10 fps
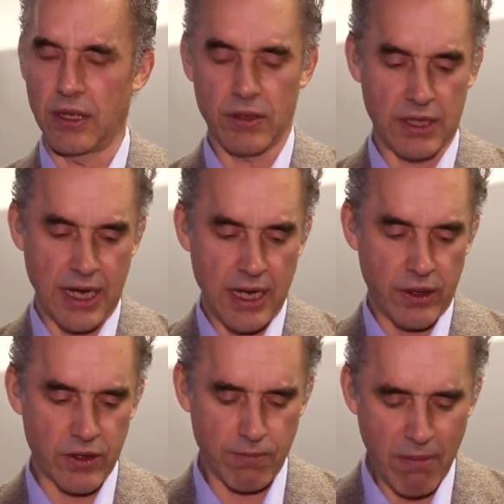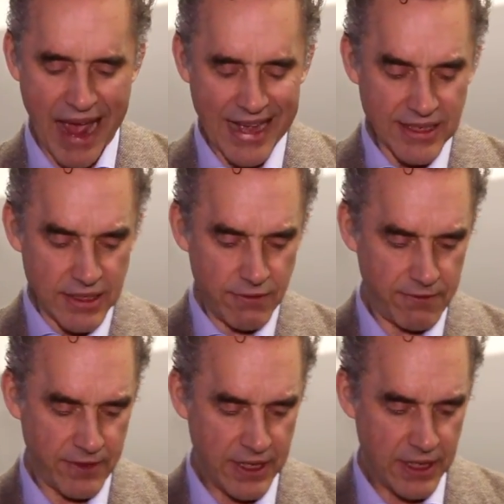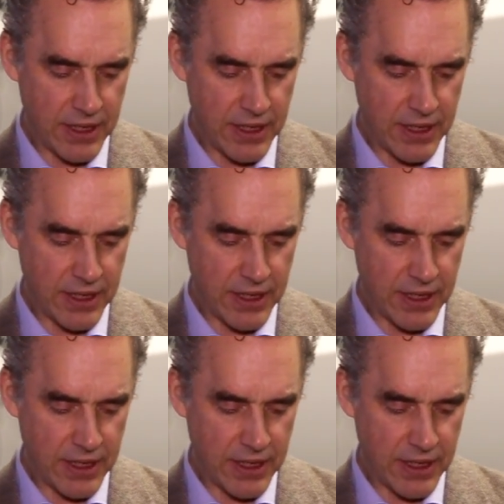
And there's massive